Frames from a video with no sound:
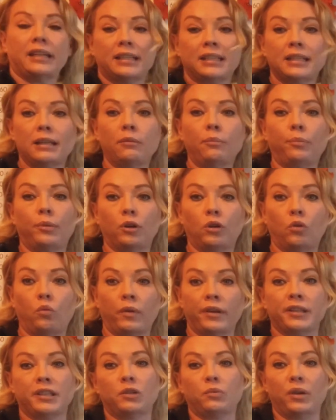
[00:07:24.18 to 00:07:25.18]
simple
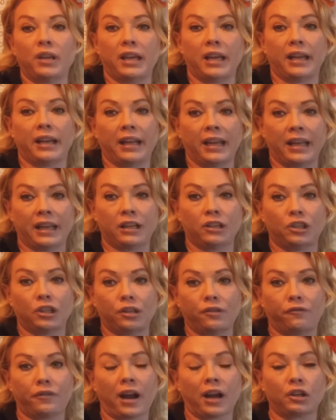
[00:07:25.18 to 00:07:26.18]
once we get it into
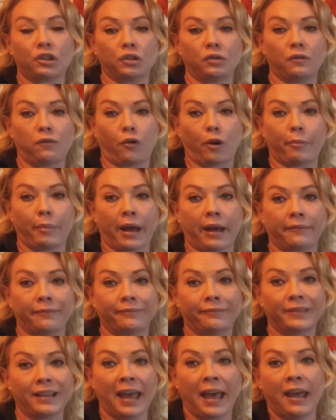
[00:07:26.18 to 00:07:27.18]
the fraction format,
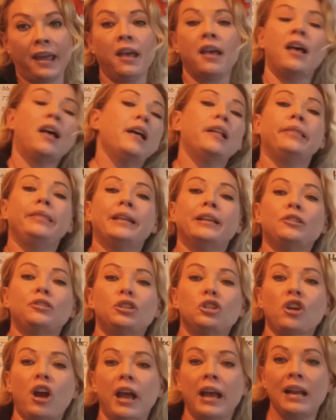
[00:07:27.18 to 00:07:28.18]
okay? Let's
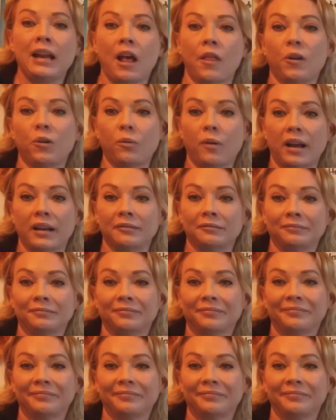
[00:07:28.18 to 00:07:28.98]
try another one.